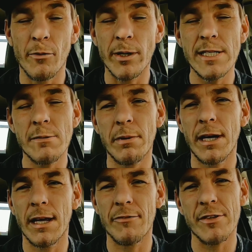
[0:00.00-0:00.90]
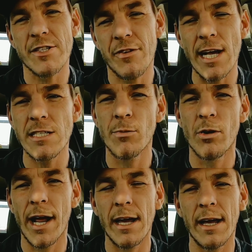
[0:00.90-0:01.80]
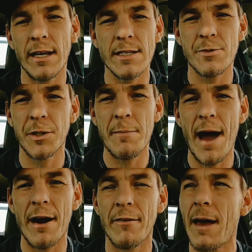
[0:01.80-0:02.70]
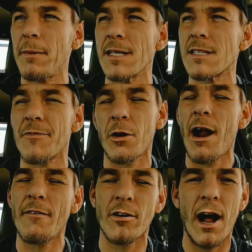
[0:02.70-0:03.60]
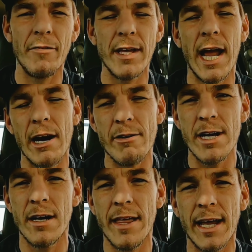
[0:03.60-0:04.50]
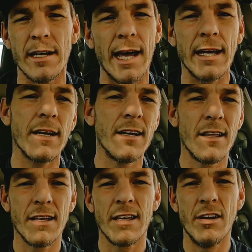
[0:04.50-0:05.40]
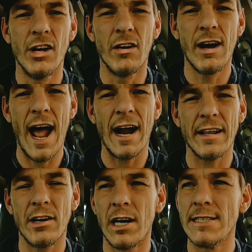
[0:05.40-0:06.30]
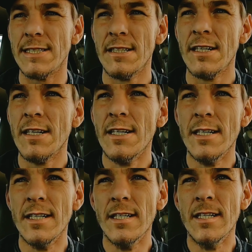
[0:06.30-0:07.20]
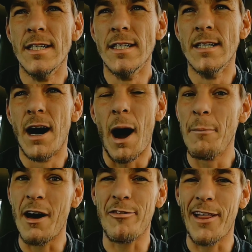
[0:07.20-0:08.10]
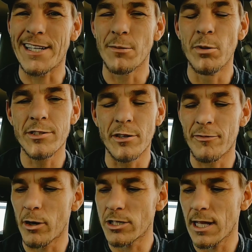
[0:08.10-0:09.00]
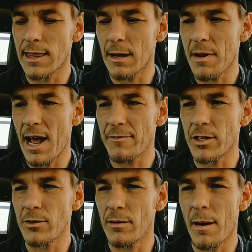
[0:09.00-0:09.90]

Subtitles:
And the reason being, if it's flexible and it doesn't really matter, that means if they're ever out in the area, they can, like, you know, add it on. I'm not flexible, so unfortunately I think I'm gonna have to do it.